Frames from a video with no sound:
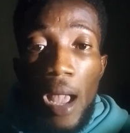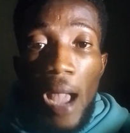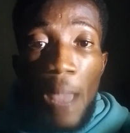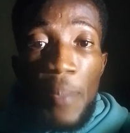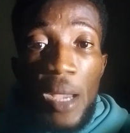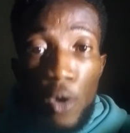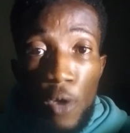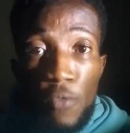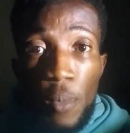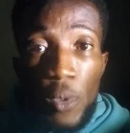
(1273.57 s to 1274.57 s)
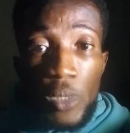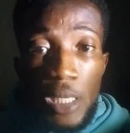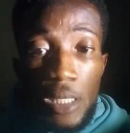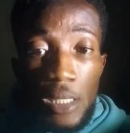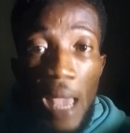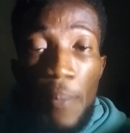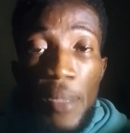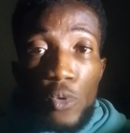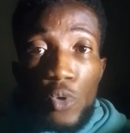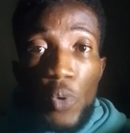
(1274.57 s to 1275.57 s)
I make long form content. I make
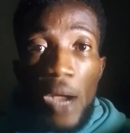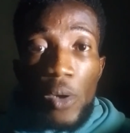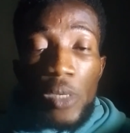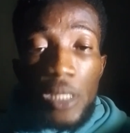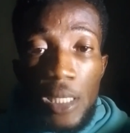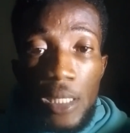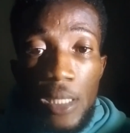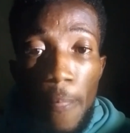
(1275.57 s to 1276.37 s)
tutorial content.